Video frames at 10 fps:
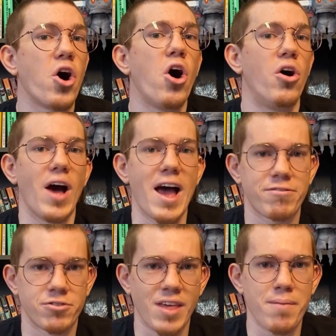at all
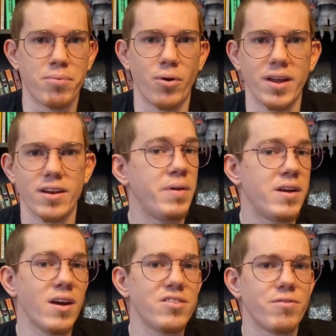after that point.
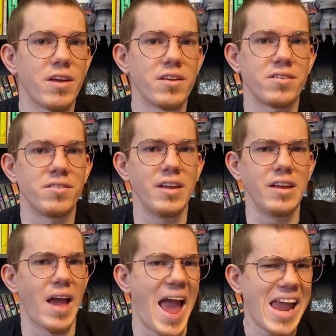Because of this,
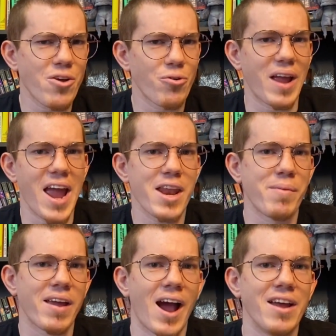the angry
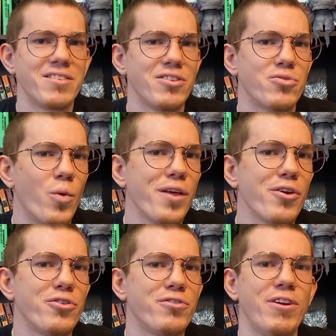anime eyes is one
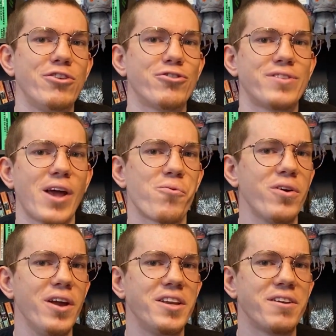of those features
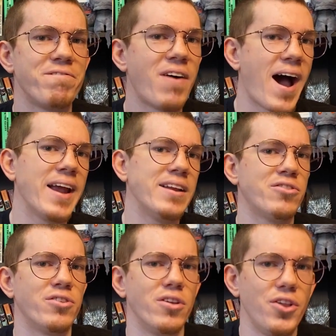that really
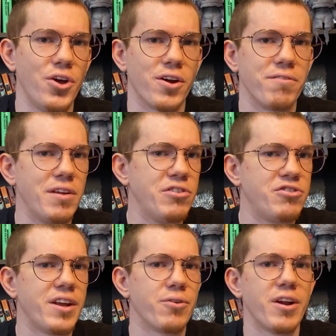defines the look of
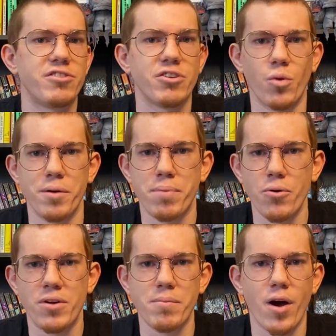these Generation 1
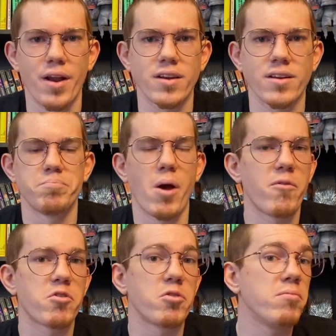Pokemon.
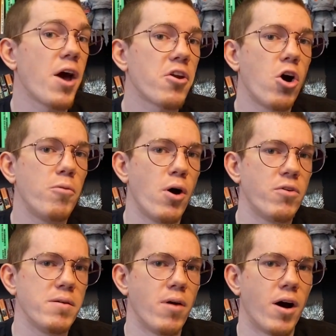However, not all
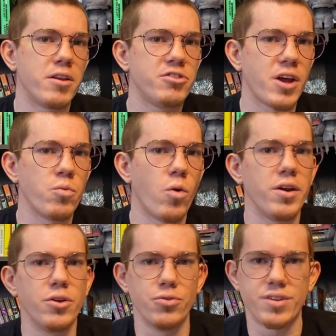Pokemon in Gen
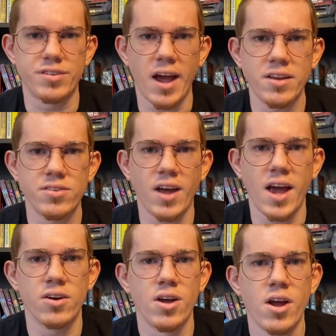1 use this eye
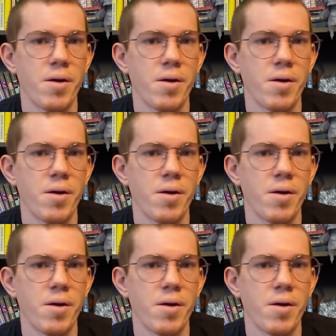style.